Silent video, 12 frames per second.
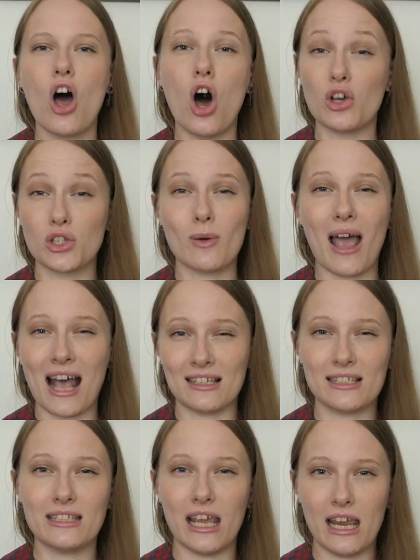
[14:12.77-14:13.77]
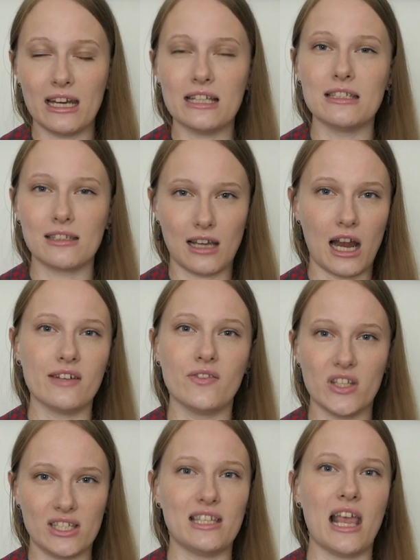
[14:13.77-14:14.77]
Also, acetate is kind of
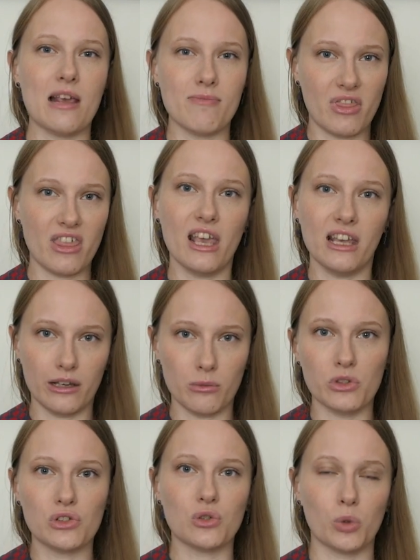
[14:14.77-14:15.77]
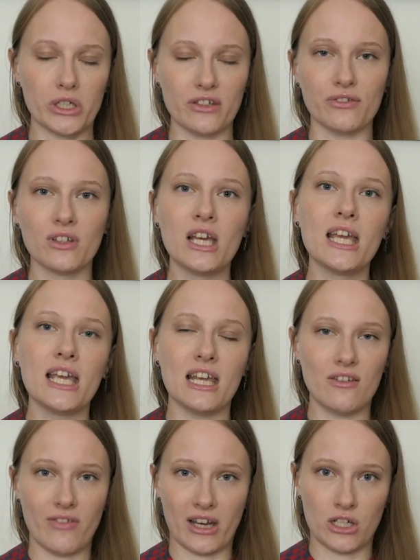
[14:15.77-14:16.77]
the same thing and was sort of
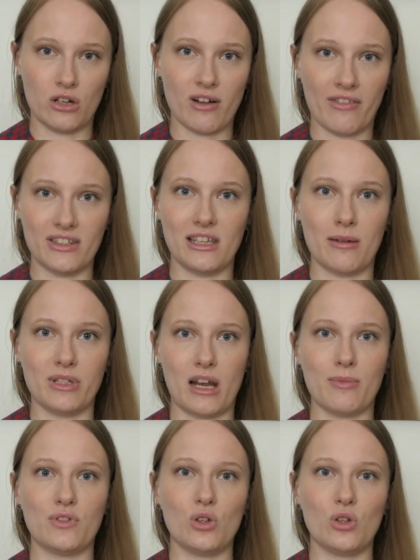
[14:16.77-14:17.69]
invented around the same time.